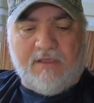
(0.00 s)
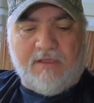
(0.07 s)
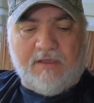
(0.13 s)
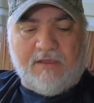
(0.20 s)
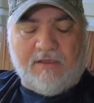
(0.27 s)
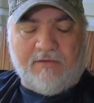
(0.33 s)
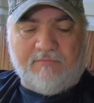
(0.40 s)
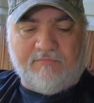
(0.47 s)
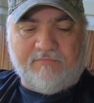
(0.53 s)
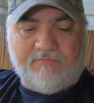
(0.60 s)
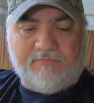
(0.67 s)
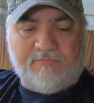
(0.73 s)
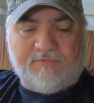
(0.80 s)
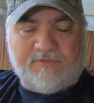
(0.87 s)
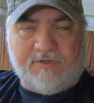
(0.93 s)
Um,
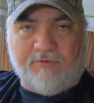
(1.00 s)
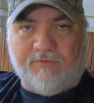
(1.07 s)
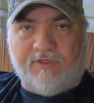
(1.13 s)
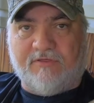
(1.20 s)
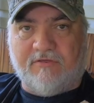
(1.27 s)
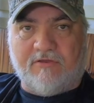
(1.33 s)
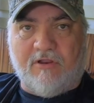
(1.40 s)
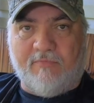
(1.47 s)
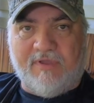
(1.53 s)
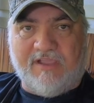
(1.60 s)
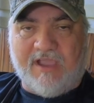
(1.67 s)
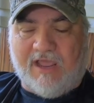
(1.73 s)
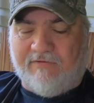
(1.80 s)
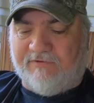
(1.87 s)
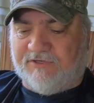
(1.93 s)
so this is going to be
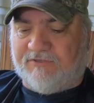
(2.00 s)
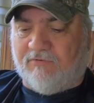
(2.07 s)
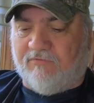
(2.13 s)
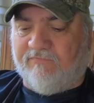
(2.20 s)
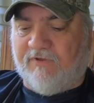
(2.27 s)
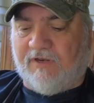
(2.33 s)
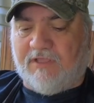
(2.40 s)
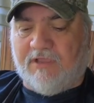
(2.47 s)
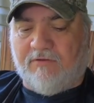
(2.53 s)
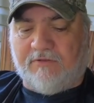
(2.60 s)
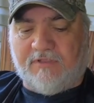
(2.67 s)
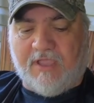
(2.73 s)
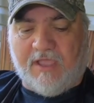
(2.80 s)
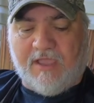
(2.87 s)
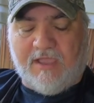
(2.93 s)
kind of a short video
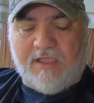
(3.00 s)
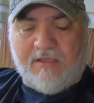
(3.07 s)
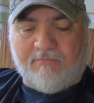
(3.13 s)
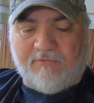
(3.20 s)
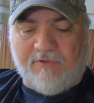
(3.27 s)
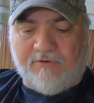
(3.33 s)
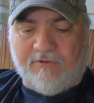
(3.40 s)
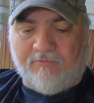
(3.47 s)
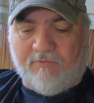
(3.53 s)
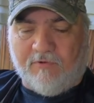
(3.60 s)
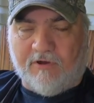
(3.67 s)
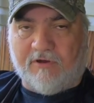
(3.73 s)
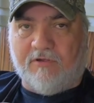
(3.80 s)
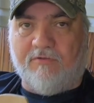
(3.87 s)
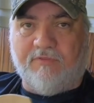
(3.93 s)
today. I'm going to
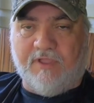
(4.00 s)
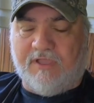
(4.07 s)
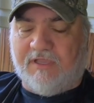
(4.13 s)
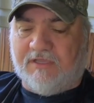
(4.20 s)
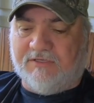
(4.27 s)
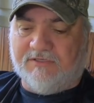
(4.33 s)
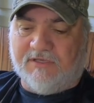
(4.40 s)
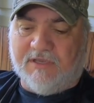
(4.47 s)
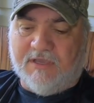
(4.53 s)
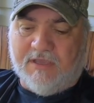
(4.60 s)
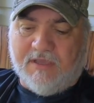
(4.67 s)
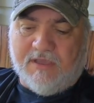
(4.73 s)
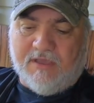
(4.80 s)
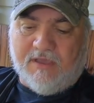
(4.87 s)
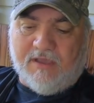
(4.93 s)
work on these
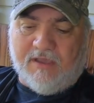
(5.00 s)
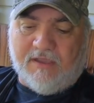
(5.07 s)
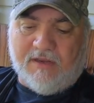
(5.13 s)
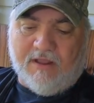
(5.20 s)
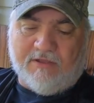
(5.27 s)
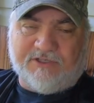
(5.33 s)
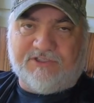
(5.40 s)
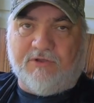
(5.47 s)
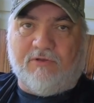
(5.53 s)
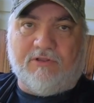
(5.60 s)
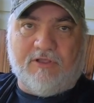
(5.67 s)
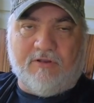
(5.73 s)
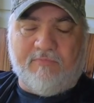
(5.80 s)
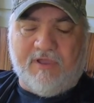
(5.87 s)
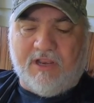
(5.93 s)
and I'll show a
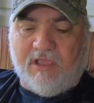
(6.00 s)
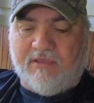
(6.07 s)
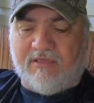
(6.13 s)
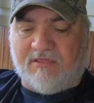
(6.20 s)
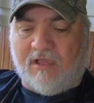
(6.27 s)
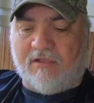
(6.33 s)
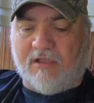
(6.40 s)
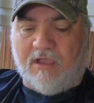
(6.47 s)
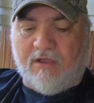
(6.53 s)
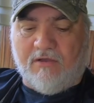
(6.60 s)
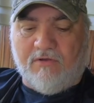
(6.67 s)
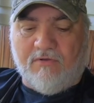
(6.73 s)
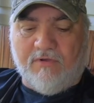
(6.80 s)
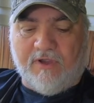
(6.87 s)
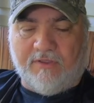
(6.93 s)
little bit as I
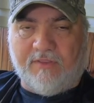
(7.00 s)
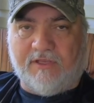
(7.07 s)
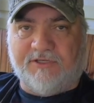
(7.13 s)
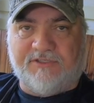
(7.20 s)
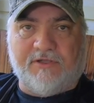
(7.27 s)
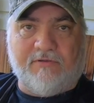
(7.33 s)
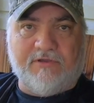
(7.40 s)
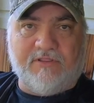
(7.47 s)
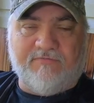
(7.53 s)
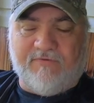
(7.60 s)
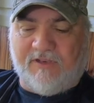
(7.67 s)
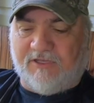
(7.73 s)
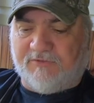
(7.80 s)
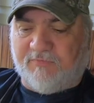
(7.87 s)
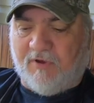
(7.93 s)
go and then show you the
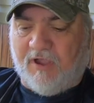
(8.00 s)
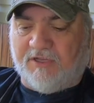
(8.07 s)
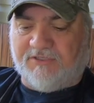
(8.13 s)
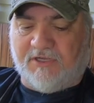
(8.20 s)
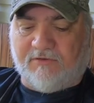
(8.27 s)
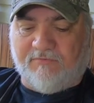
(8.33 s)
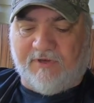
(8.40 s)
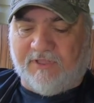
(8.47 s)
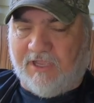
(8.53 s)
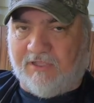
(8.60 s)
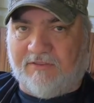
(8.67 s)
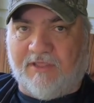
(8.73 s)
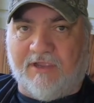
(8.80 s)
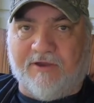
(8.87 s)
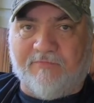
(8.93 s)
finished project when we
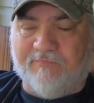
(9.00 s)
get there.